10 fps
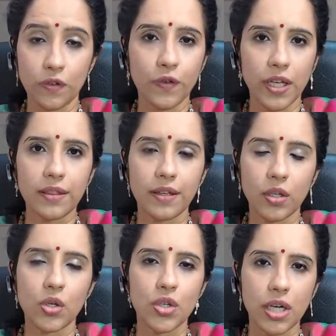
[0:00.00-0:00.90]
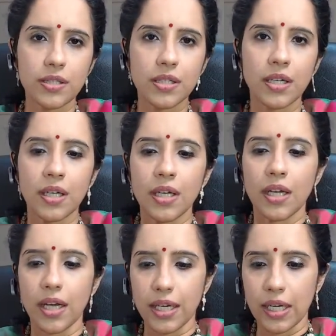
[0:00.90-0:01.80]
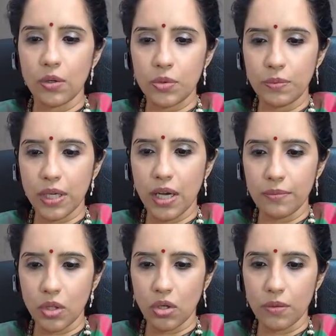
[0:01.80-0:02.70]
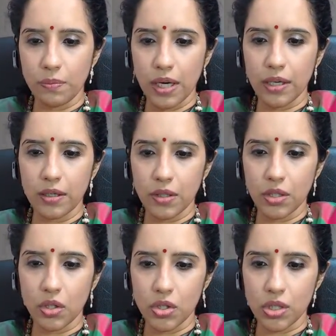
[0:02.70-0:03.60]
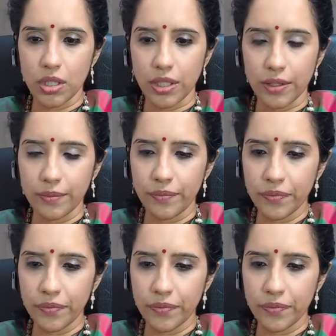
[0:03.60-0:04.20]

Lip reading: faith and your trust, and I hope to become your partner in your journey.